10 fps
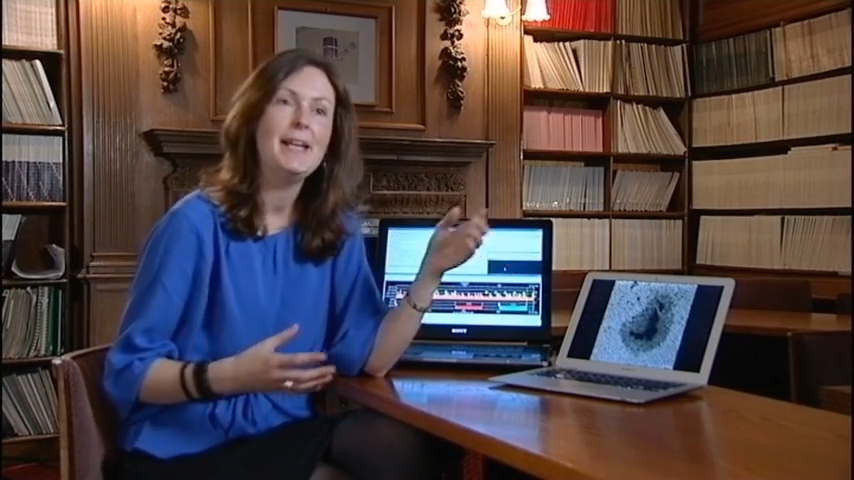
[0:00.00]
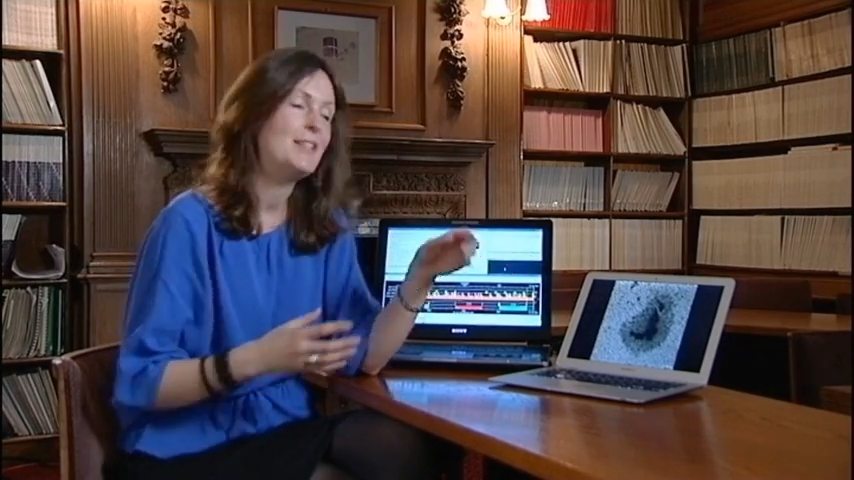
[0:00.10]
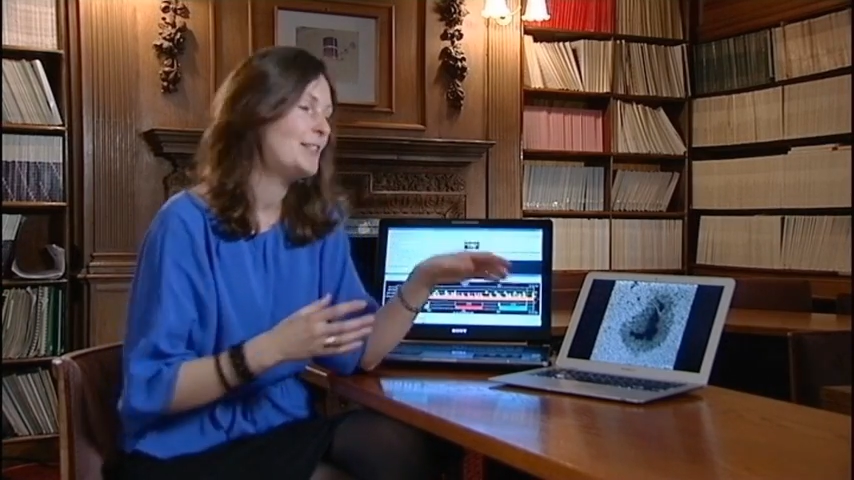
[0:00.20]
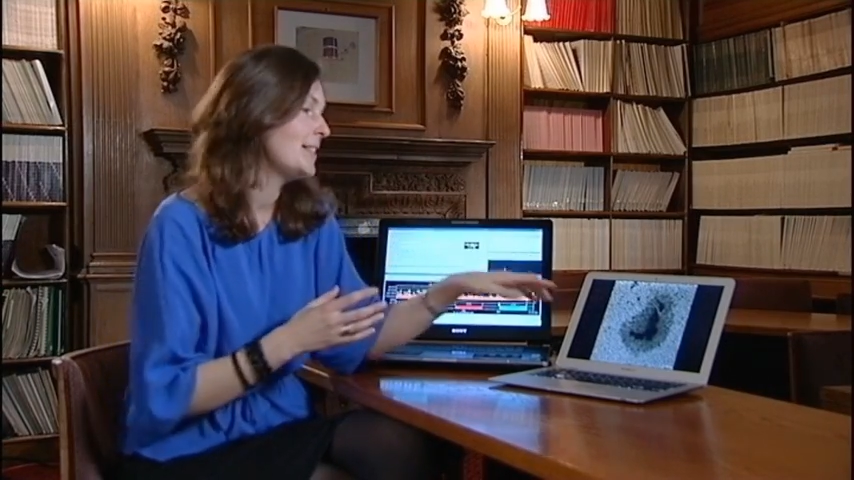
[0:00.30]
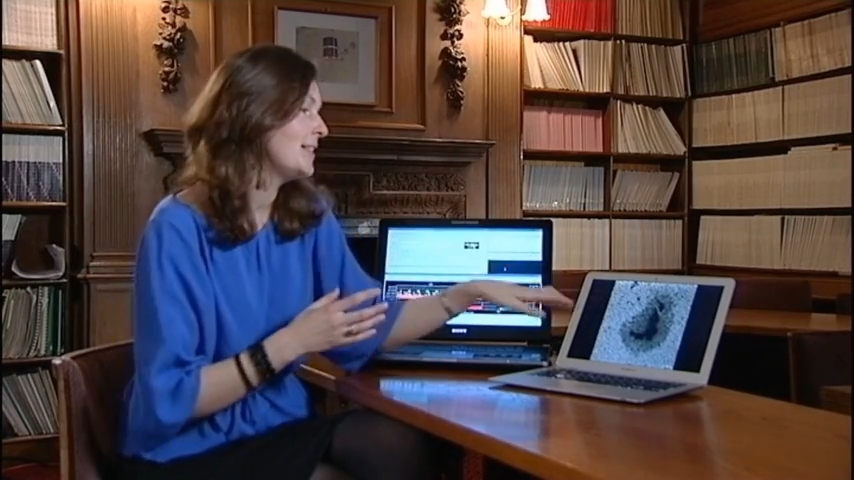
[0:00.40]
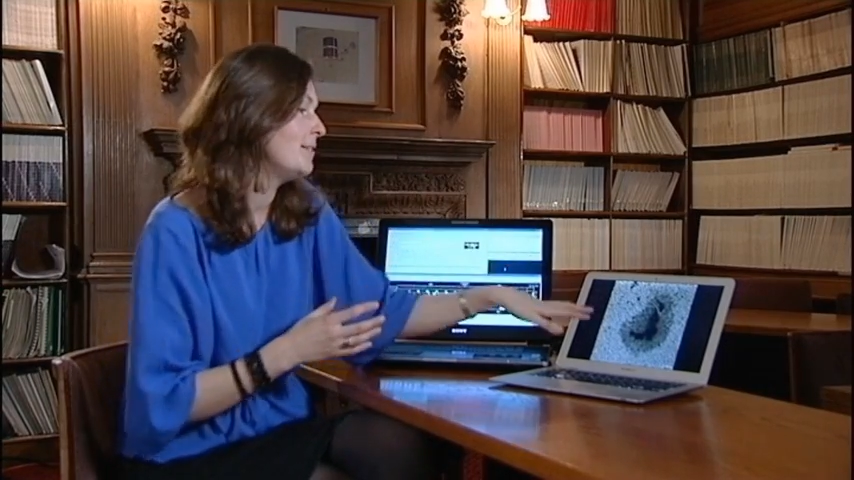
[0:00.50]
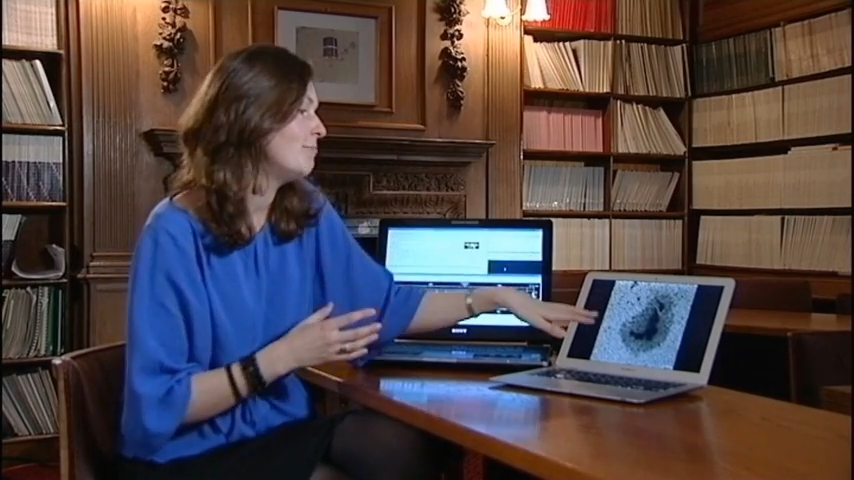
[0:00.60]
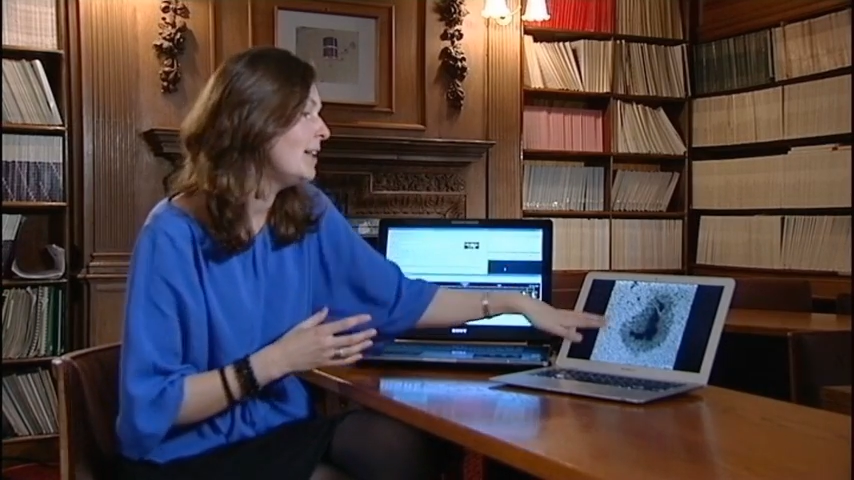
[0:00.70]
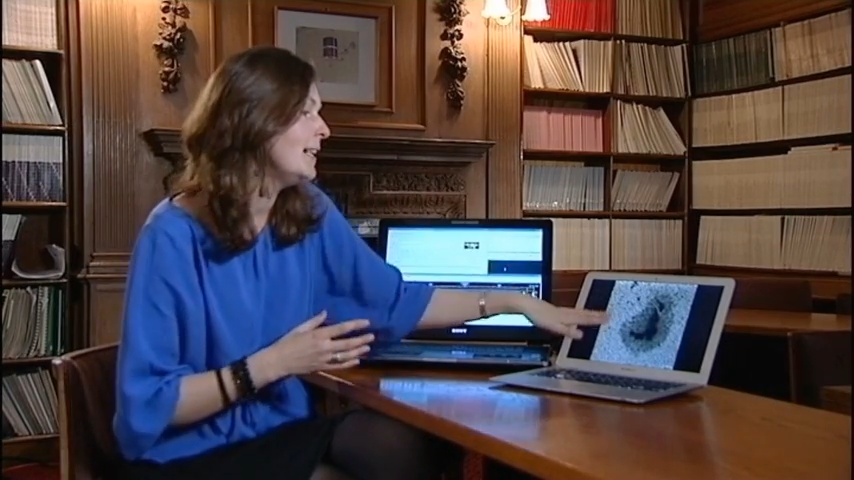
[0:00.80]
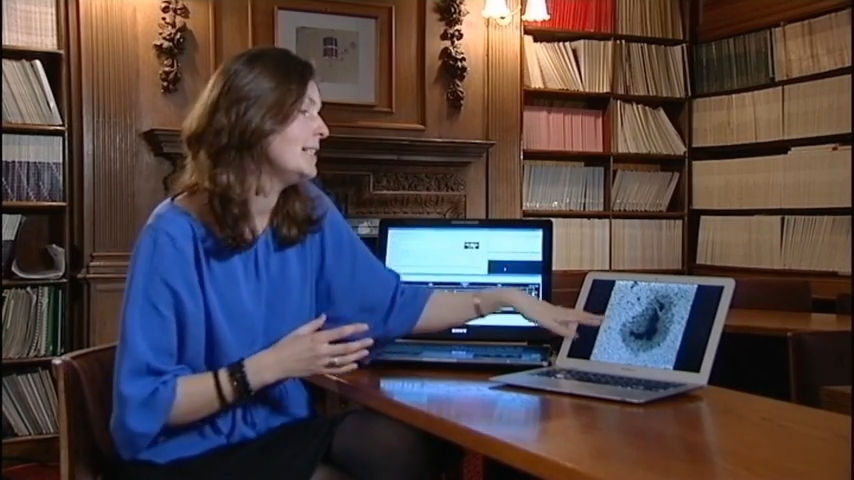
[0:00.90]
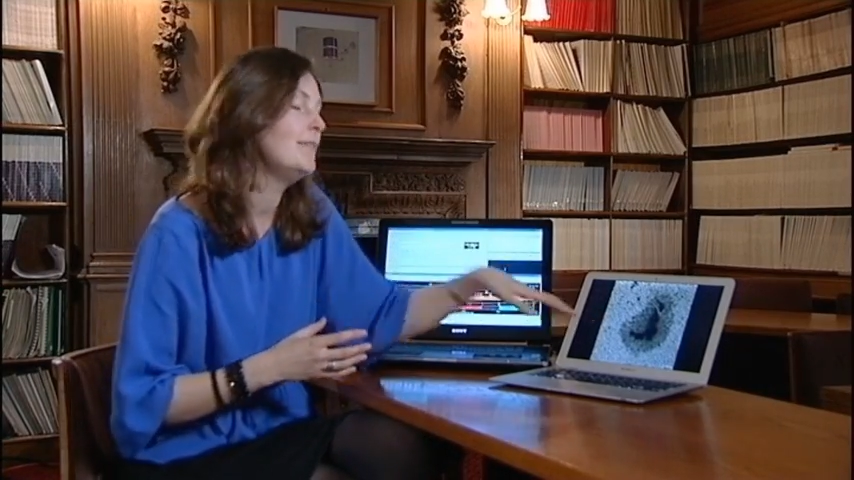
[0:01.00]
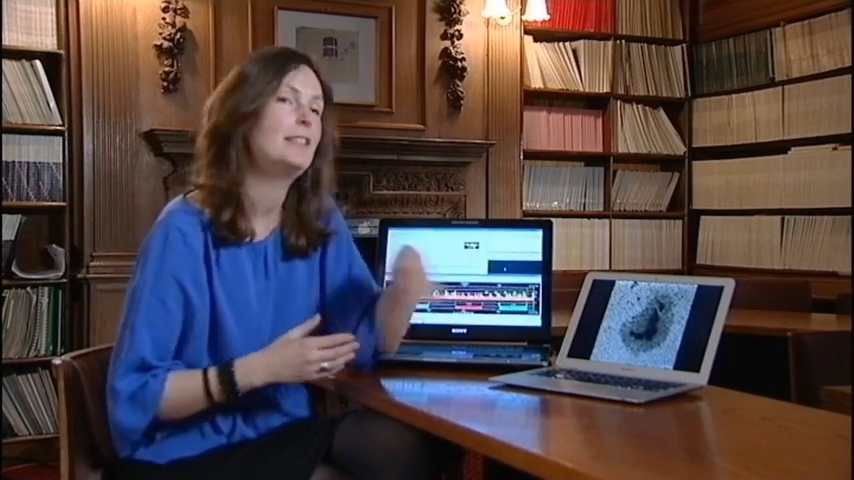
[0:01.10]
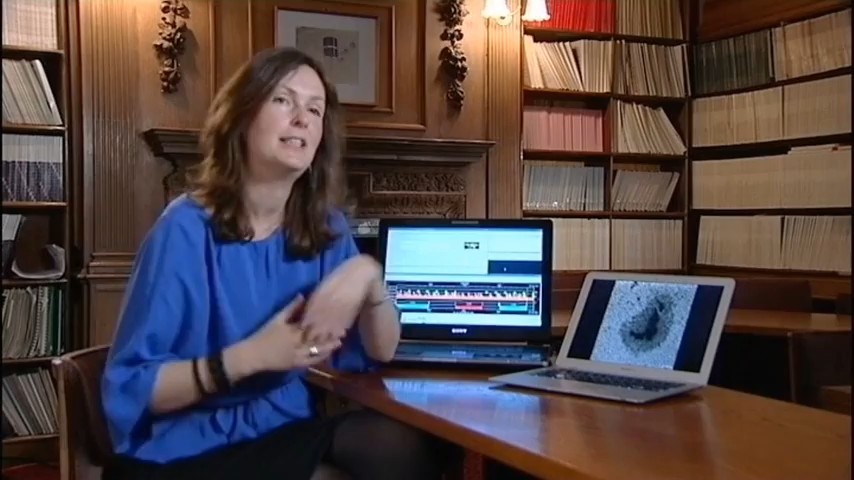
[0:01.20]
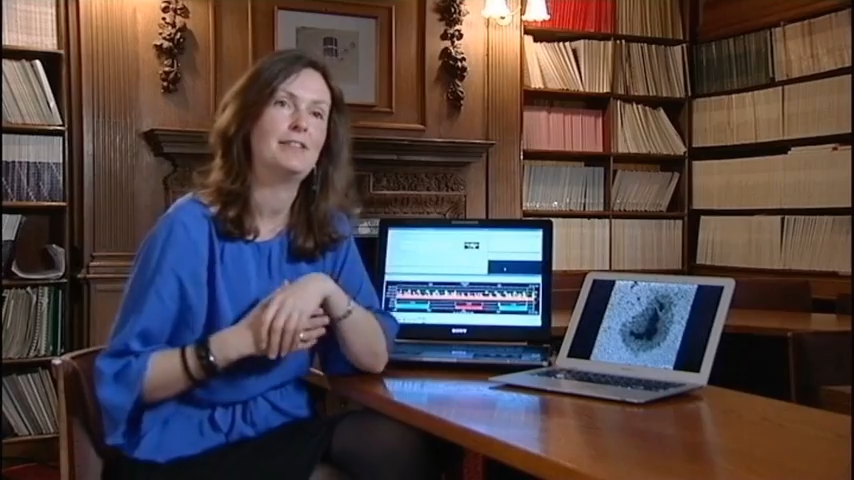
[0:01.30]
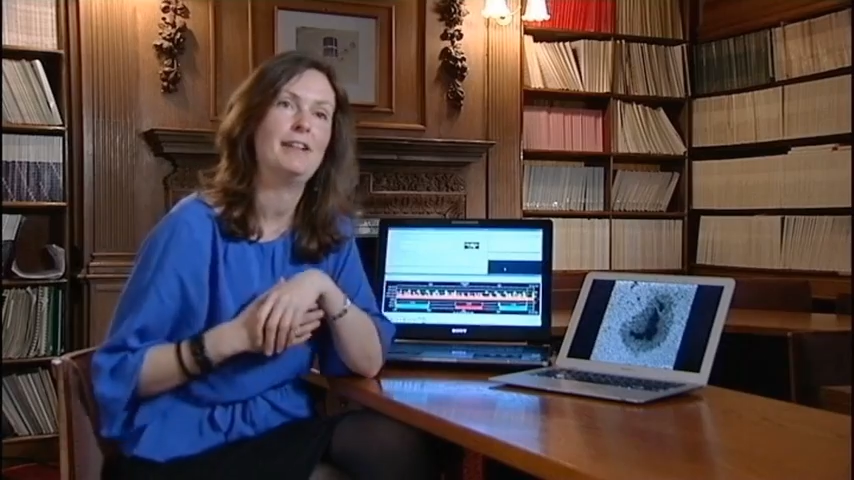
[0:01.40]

It's just that relative to the